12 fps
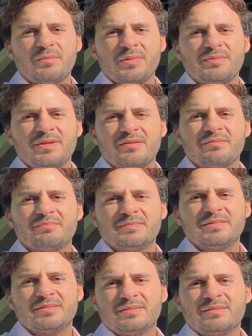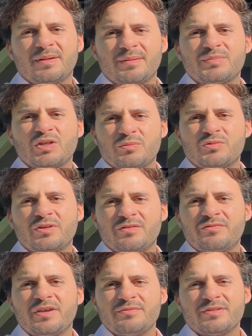maybe a top three
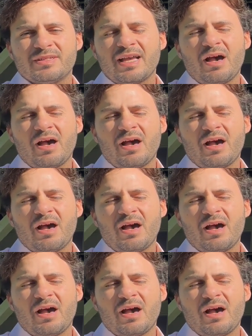favorite.